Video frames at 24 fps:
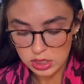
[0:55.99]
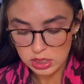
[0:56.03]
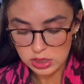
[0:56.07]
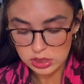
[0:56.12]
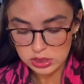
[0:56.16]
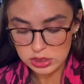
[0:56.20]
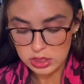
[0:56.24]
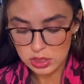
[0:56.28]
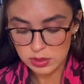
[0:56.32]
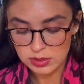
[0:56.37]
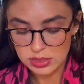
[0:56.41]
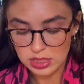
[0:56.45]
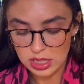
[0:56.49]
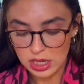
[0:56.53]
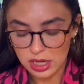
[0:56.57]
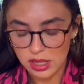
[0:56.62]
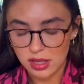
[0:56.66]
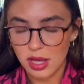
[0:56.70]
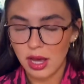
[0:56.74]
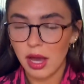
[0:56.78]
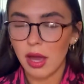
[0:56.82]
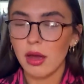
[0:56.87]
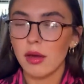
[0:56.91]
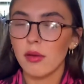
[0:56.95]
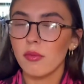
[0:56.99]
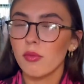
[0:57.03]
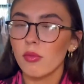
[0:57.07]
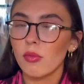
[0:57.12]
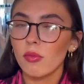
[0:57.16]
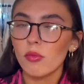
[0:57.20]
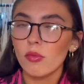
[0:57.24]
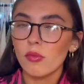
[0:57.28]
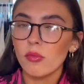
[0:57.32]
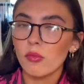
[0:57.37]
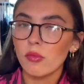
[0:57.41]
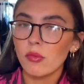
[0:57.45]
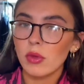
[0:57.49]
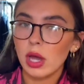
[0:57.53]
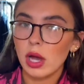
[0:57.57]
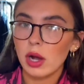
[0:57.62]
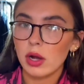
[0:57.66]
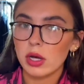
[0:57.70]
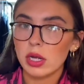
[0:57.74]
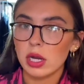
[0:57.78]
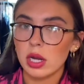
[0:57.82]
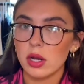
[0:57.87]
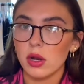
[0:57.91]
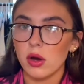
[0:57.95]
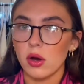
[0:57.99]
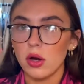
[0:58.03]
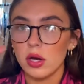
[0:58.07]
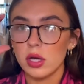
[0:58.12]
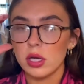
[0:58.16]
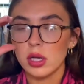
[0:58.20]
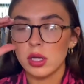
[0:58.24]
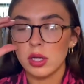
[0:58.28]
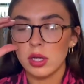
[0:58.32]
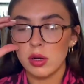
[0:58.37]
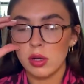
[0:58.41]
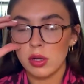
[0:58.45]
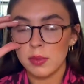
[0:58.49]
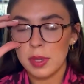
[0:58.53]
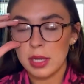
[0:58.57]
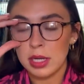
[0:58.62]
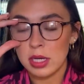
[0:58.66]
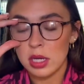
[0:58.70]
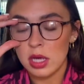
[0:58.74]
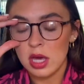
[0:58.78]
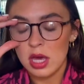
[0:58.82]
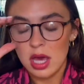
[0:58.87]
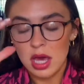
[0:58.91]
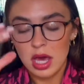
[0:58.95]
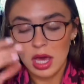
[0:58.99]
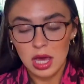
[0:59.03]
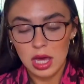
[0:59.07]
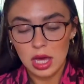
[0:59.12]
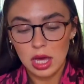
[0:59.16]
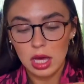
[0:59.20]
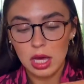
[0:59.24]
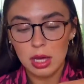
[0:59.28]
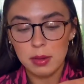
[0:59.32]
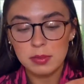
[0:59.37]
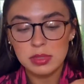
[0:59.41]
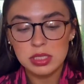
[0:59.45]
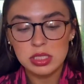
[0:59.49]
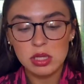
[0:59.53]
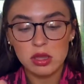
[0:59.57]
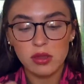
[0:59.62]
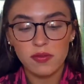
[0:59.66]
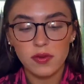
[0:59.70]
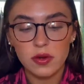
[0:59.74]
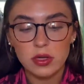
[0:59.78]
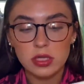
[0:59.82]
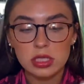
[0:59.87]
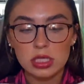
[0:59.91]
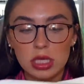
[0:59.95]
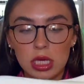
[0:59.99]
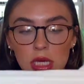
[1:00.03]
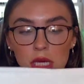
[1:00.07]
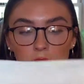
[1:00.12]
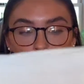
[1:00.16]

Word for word: So it's kind of like, how can I not? You know what I mean? Um, so the first thing,